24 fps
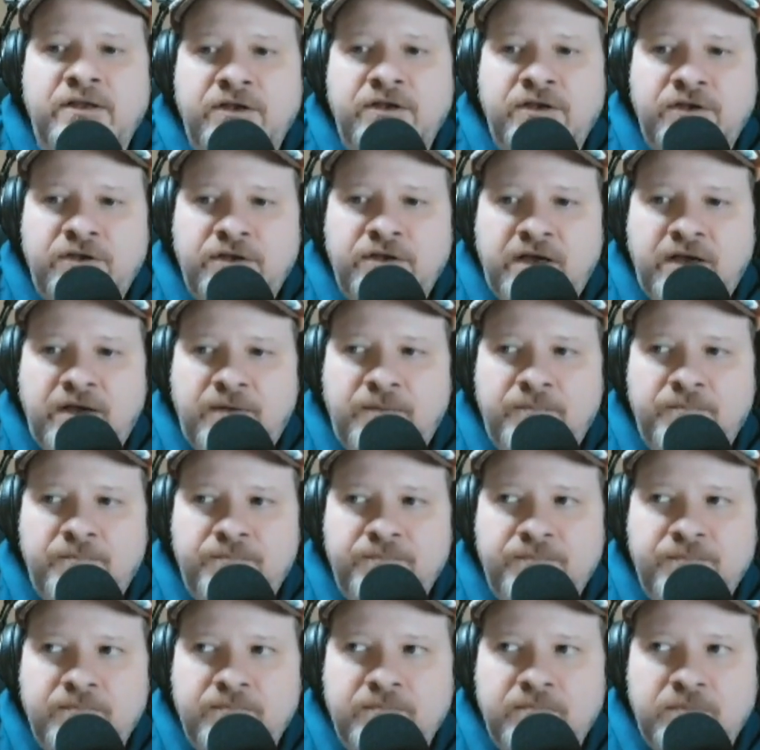um,
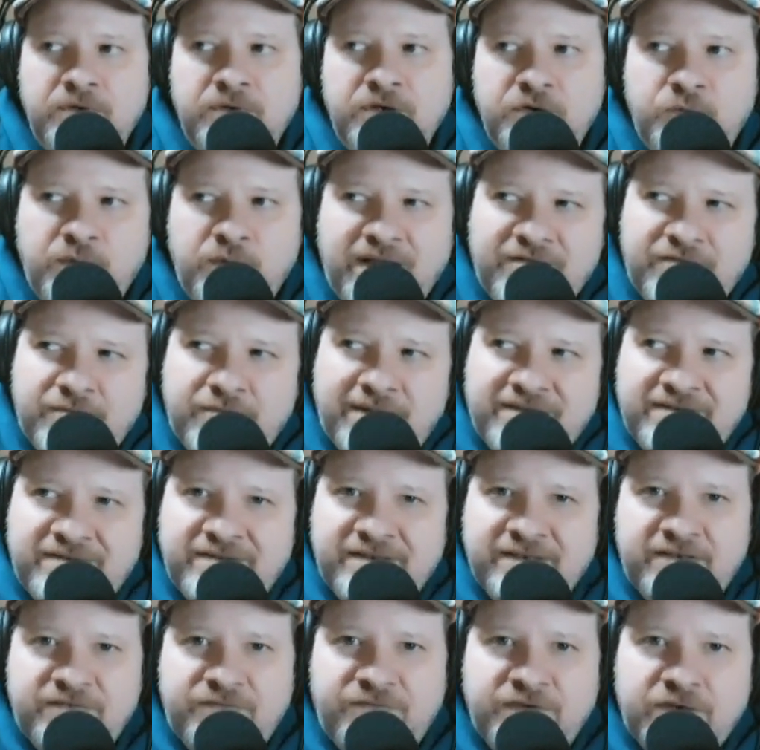we have about
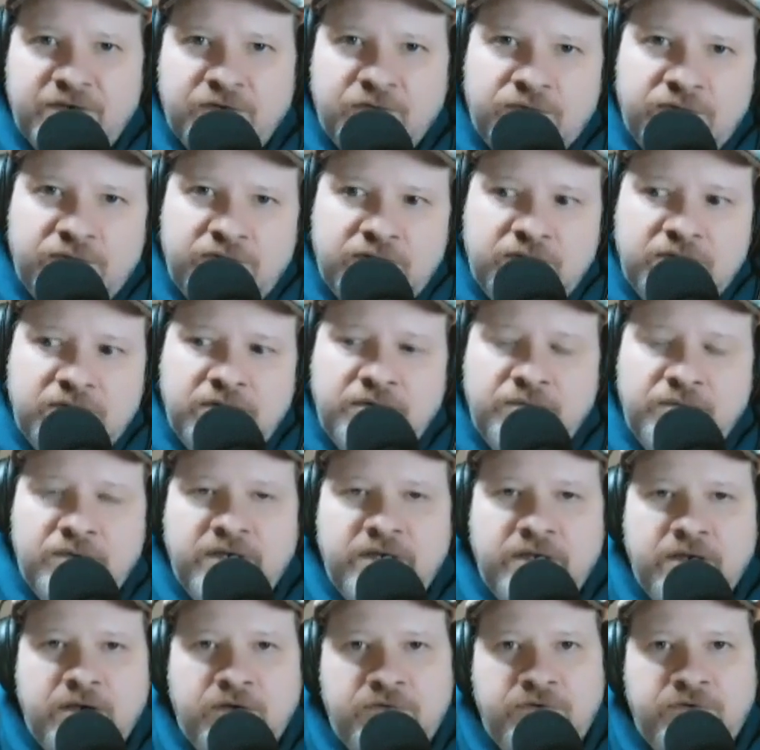6 fields that we
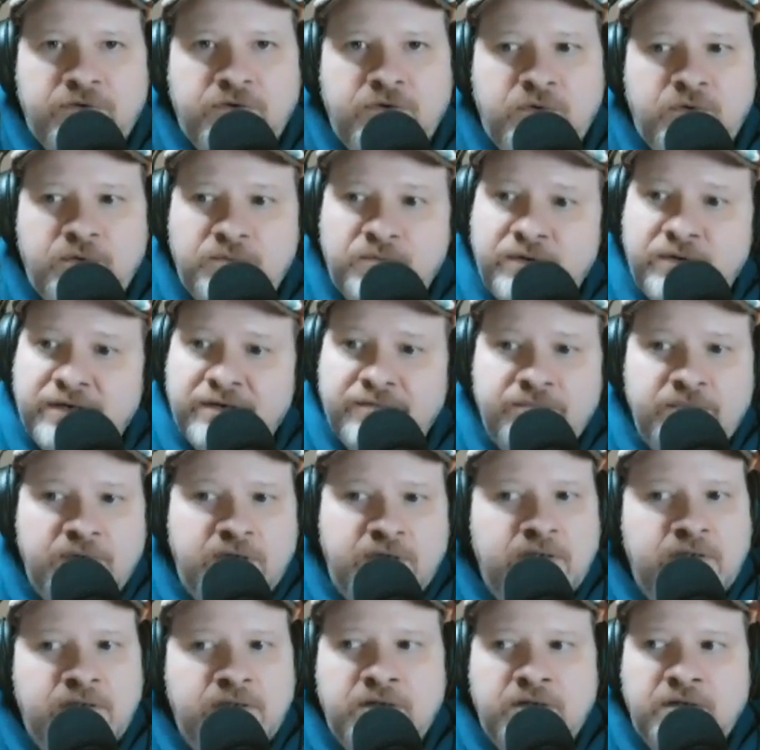go to, and
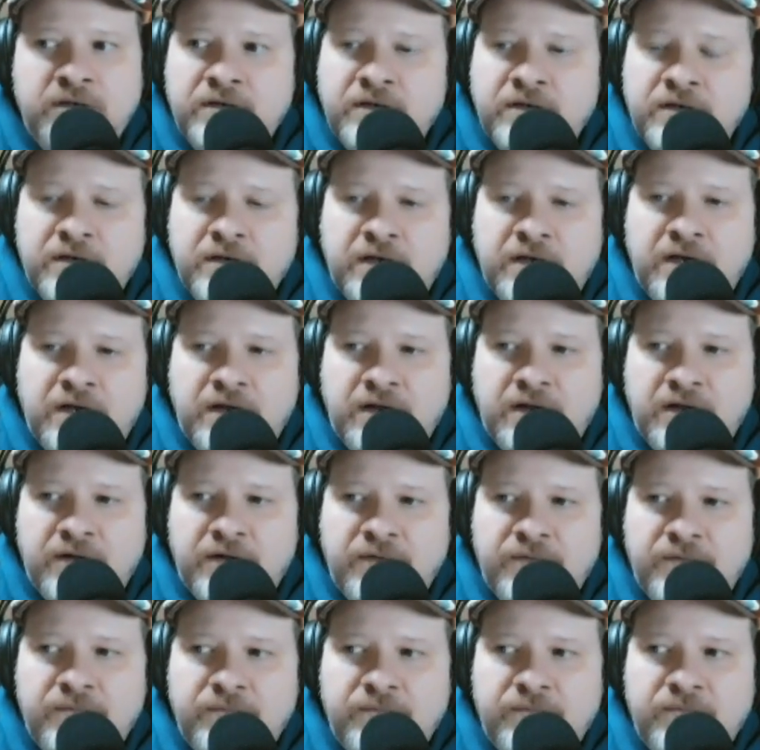uh,
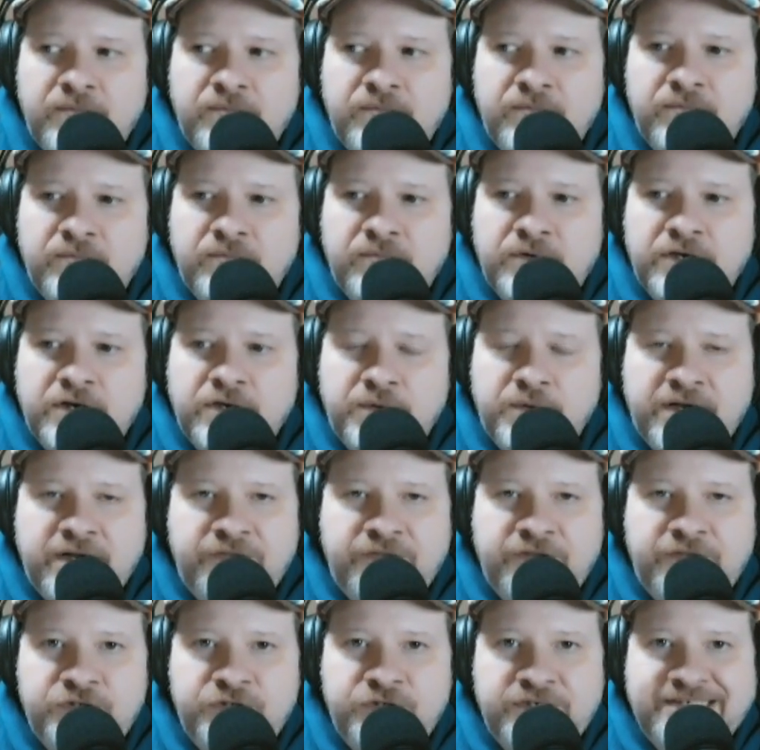we cut
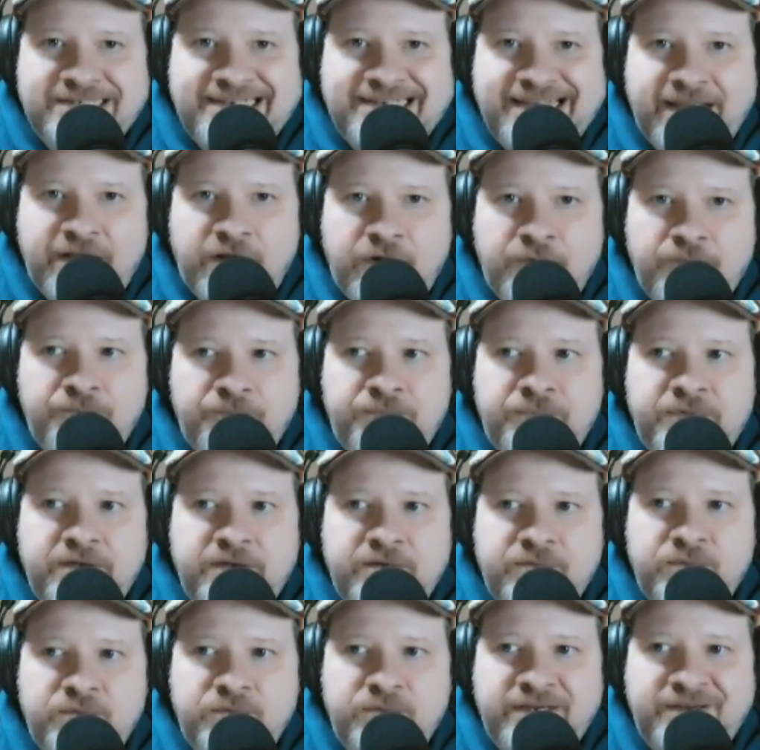the trees down,
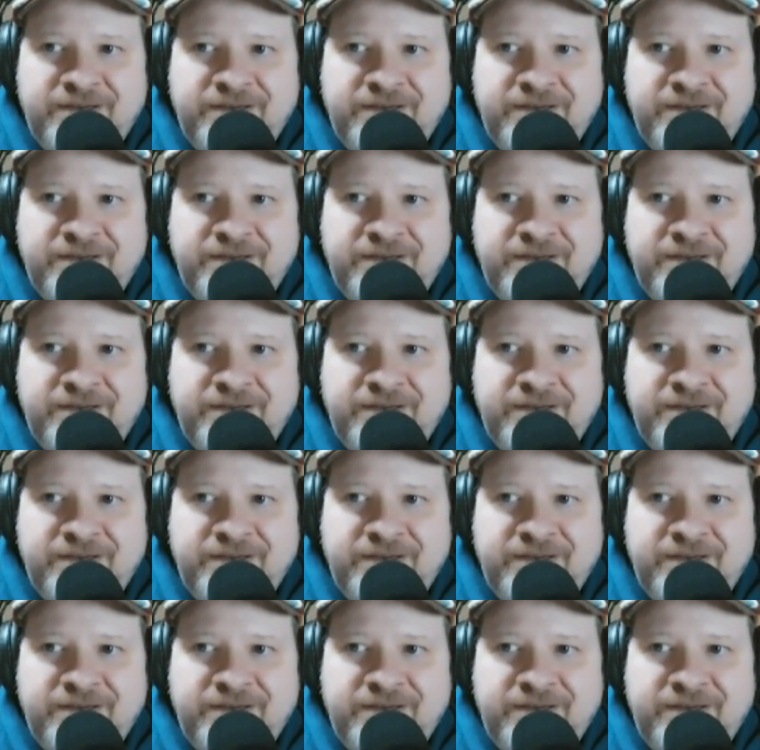then we